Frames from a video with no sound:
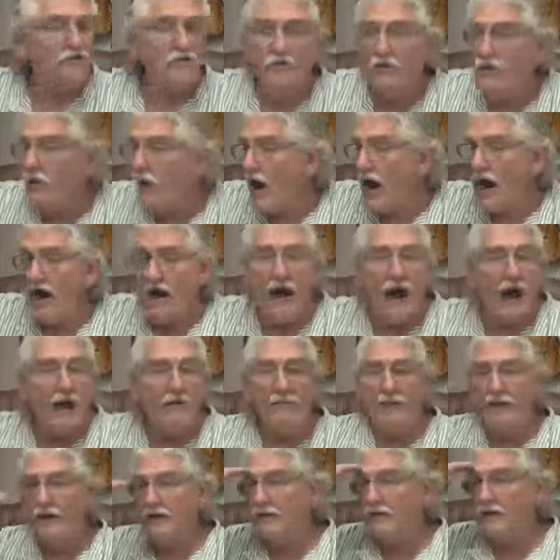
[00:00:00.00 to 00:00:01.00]
right i
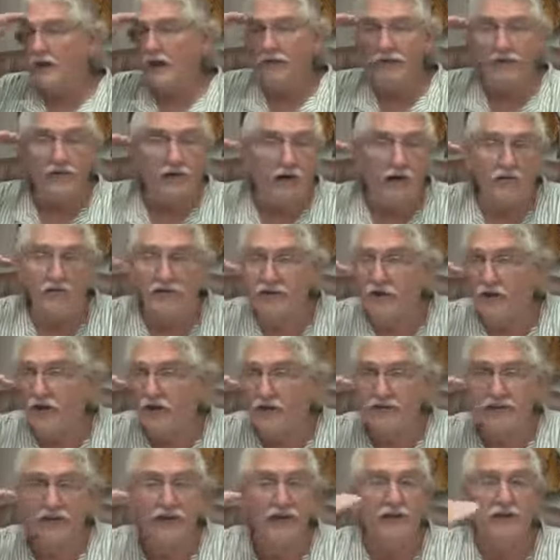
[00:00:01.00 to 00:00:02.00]
mean the, the
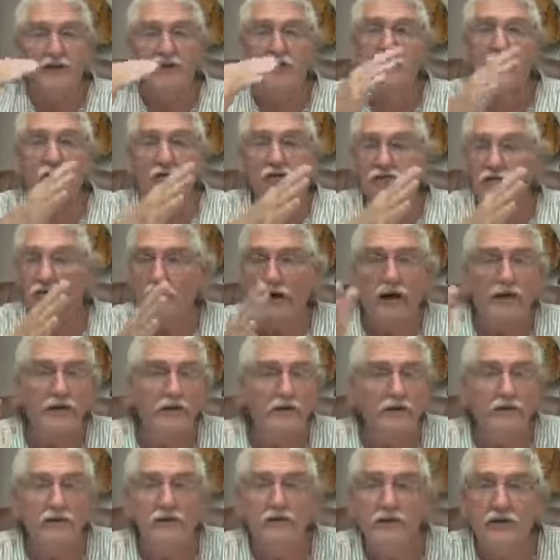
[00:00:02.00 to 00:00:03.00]
the tension goes
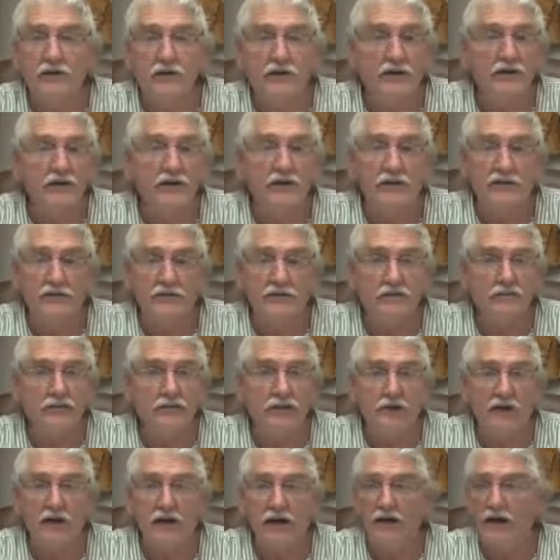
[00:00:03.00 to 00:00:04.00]
right to your kidney
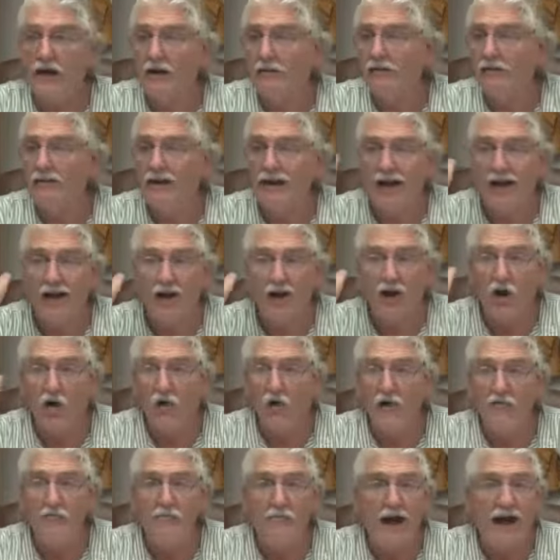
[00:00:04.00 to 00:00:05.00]
sweetheart i mean that
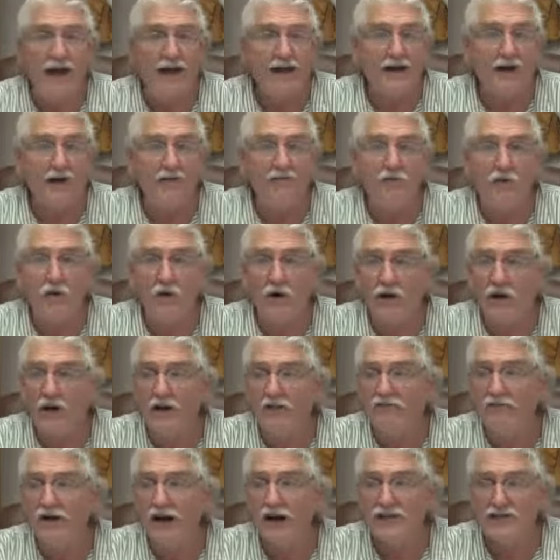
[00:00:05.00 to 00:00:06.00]
lower back l4 and
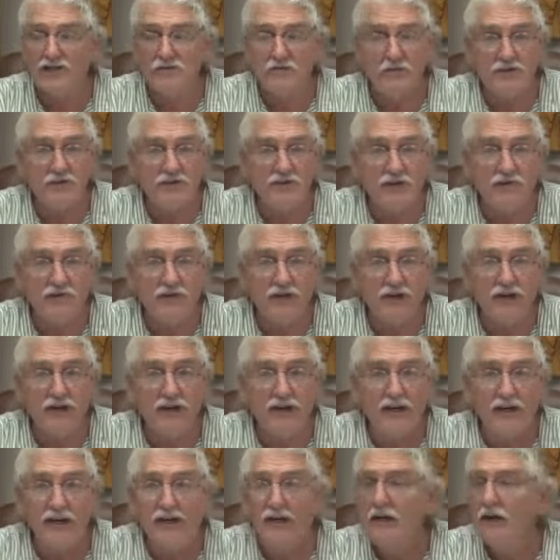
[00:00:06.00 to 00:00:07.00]
l5
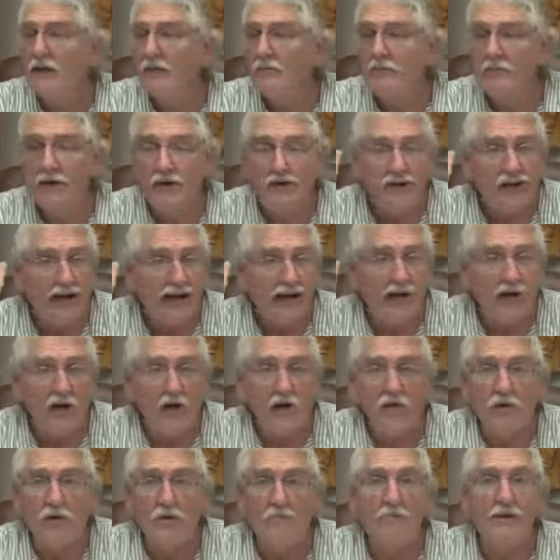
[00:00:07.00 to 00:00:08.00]
specifically but that
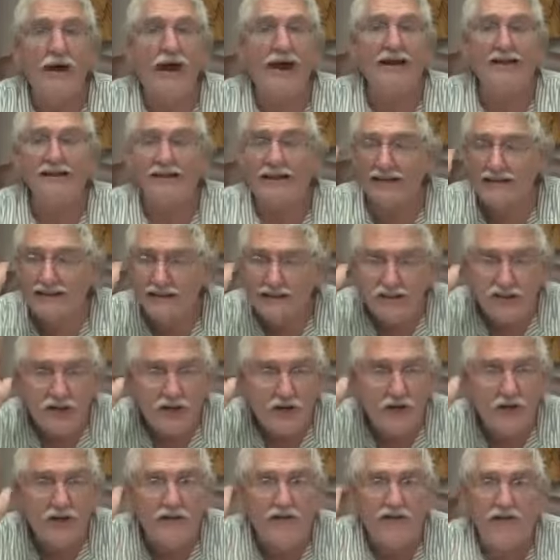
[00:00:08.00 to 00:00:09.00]
lower back that's
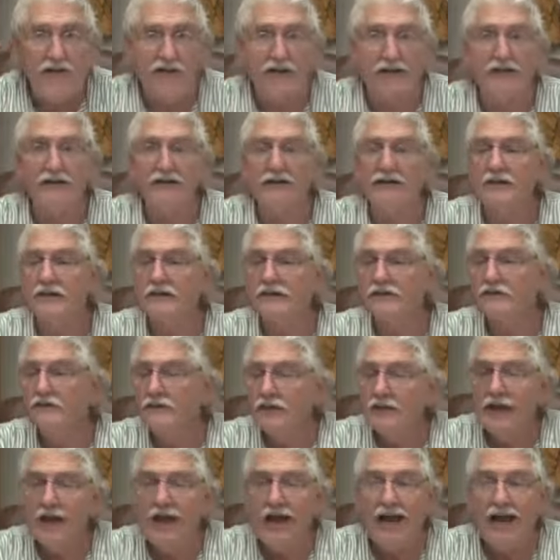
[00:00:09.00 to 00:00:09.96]
generally the kidneys